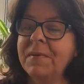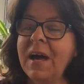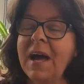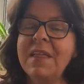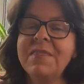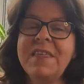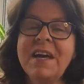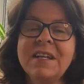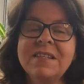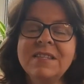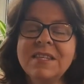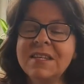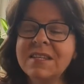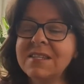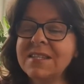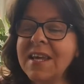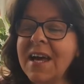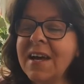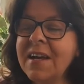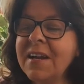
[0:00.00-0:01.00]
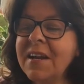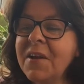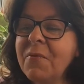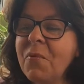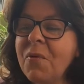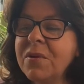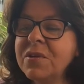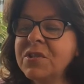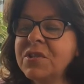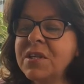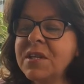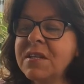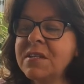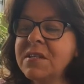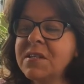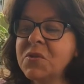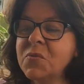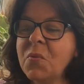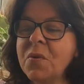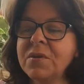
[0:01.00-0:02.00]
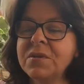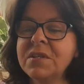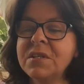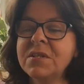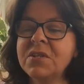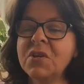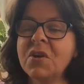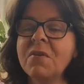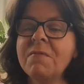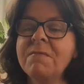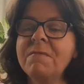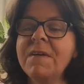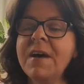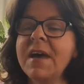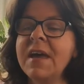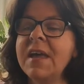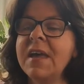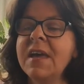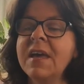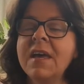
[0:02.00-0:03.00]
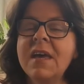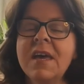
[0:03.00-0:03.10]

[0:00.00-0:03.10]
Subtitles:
And that's exactly what Jesus wanted to convey.